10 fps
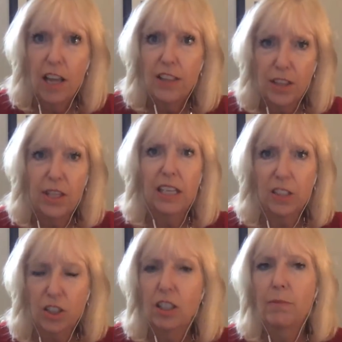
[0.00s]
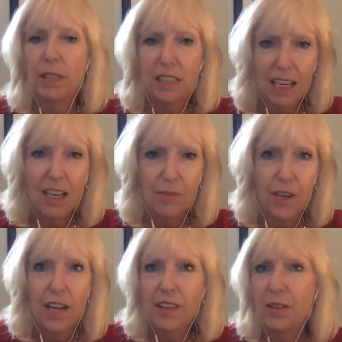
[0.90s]
They think it's going to be tough.
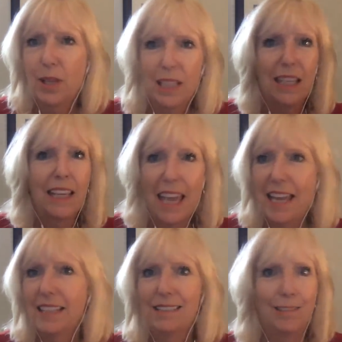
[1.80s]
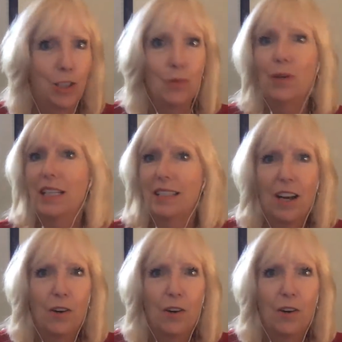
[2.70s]
They think they can't do it